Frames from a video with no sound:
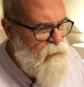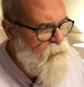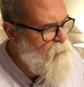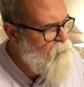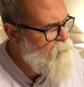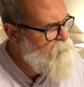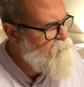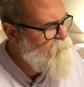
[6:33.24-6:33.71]

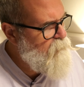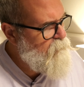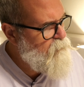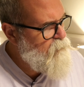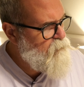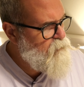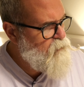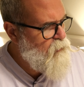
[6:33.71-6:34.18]
Or if you
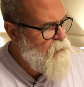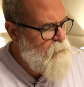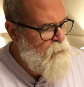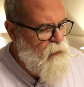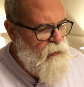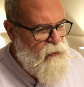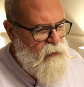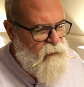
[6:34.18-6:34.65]
have the dome
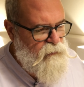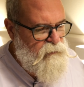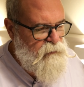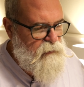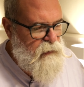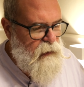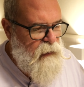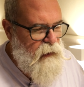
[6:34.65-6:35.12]
or not,
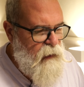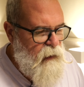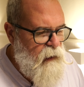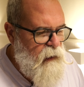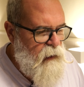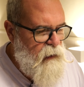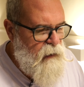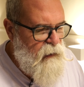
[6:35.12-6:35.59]
okay?
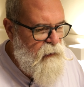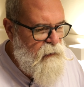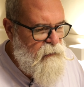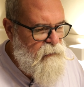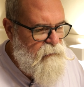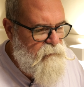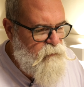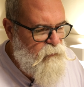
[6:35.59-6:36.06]

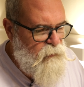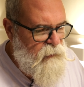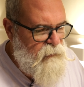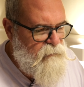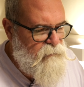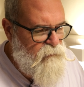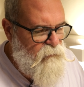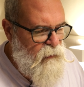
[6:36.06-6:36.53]
It
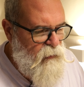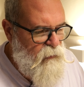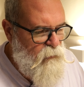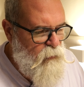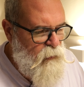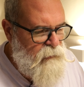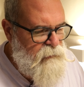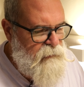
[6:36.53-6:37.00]
weighs
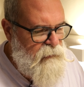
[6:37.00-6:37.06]
1